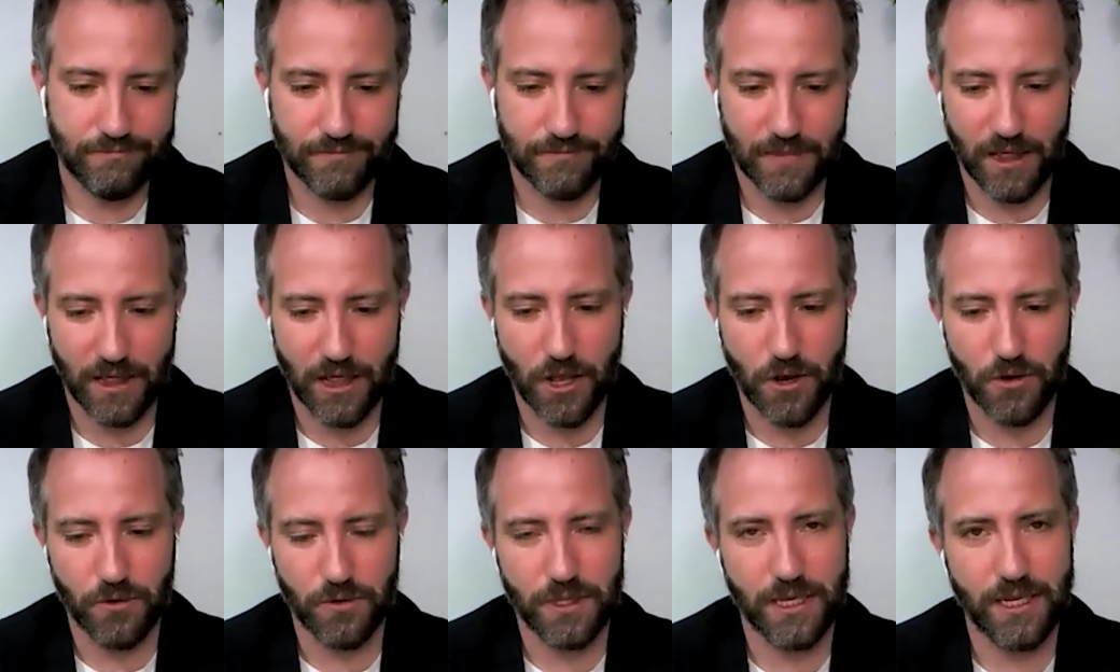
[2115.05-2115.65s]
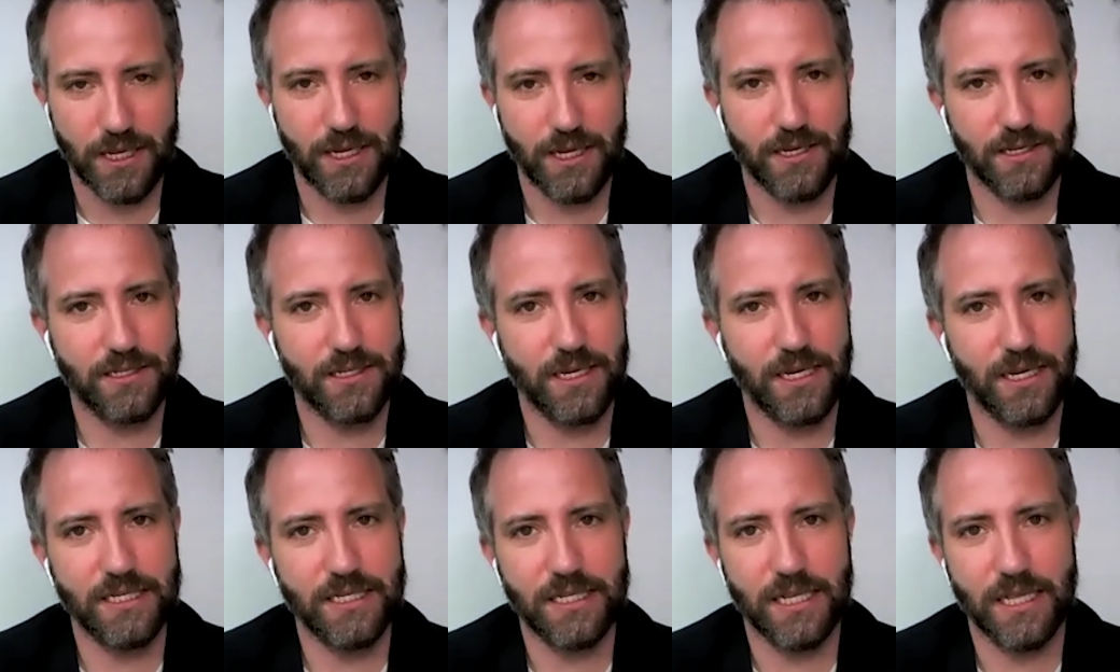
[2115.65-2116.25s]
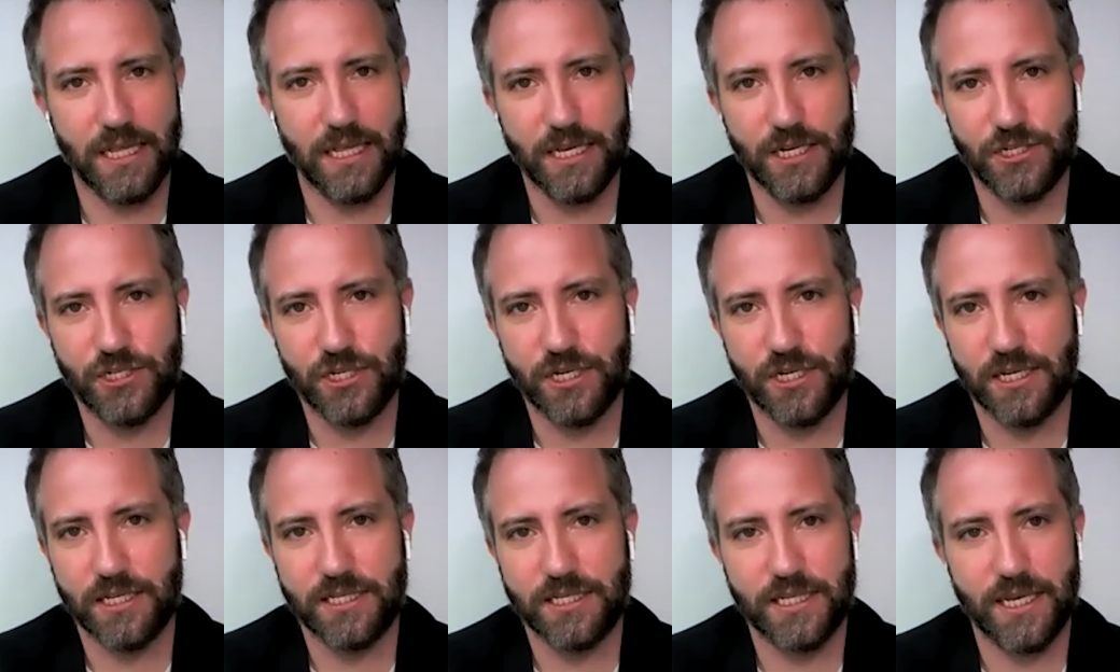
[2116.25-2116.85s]
loneliness,
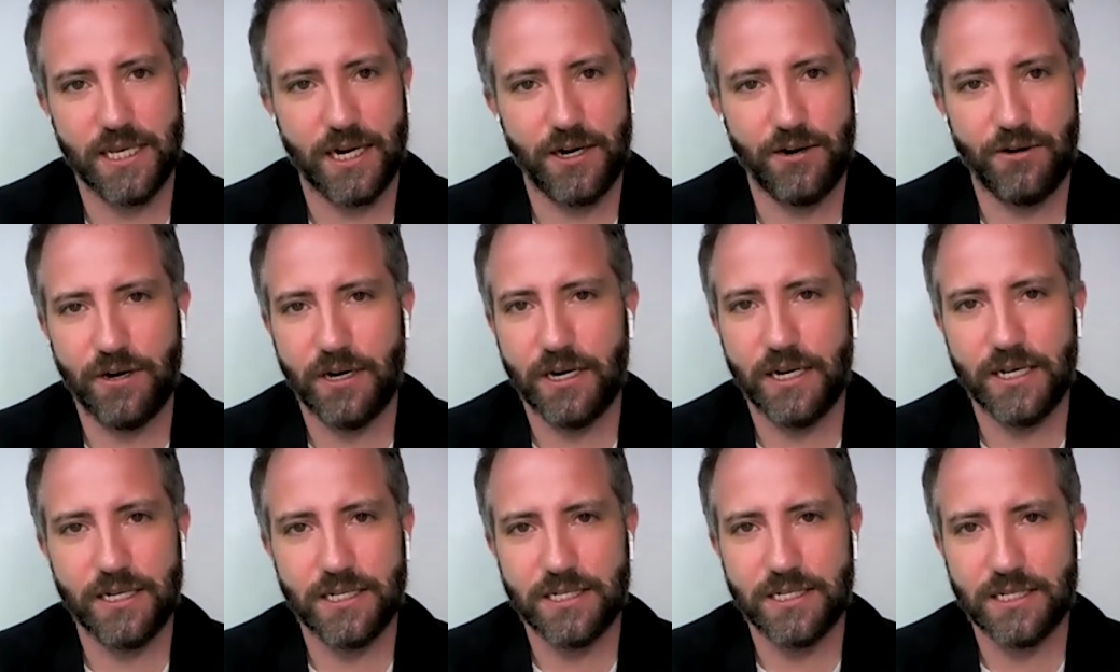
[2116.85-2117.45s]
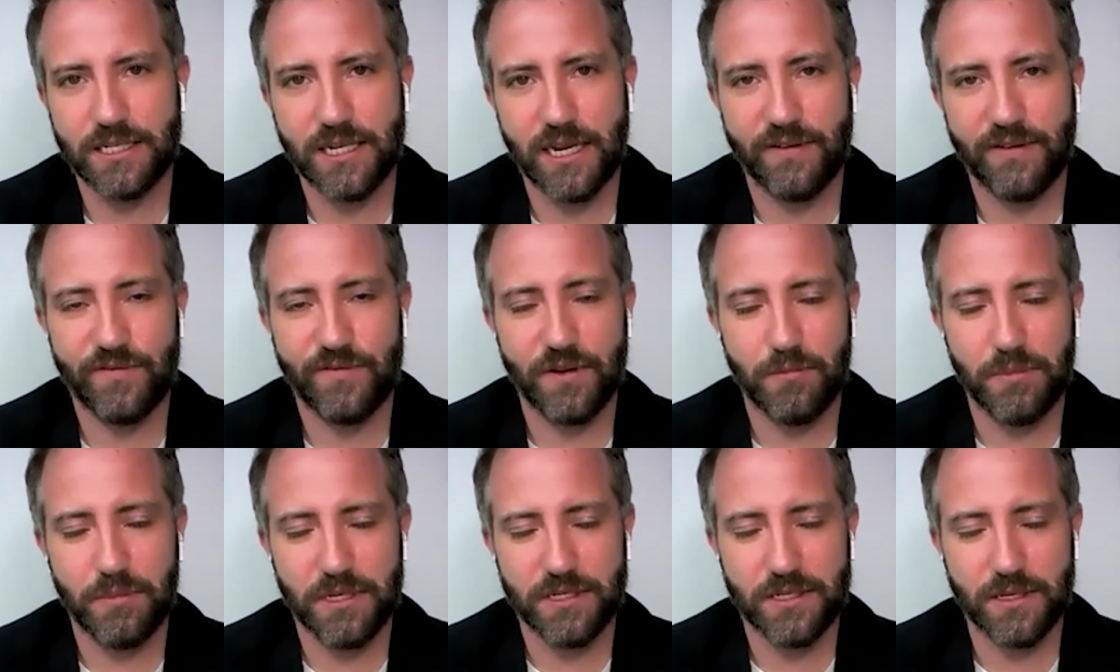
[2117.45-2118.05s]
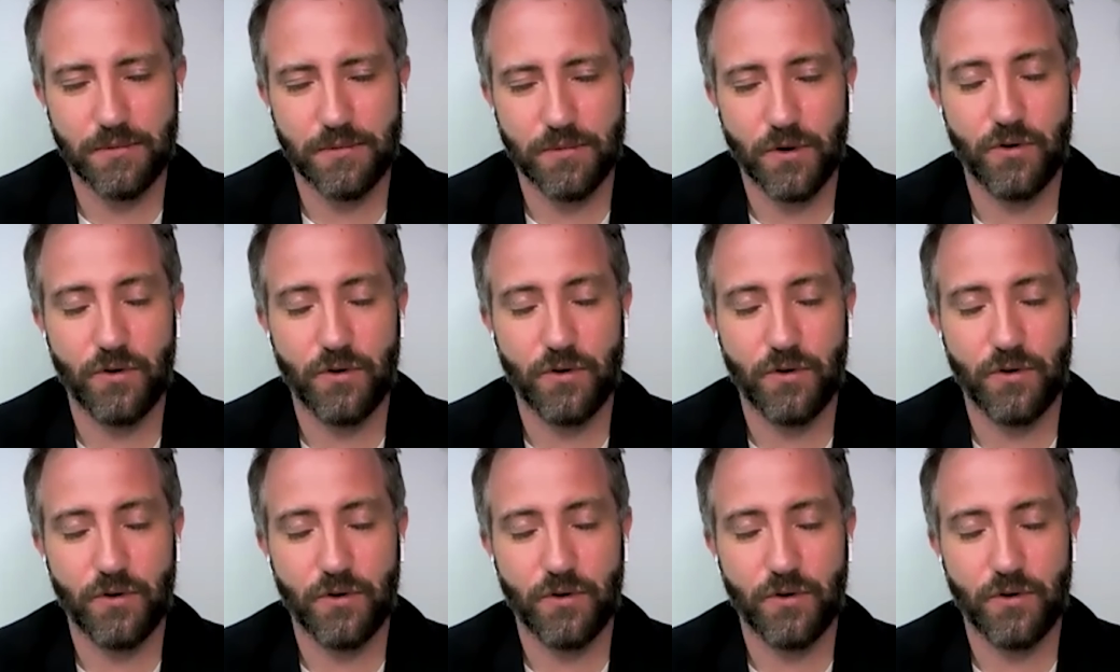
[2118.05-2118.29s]
isolation, etc. And it doesn't have to be some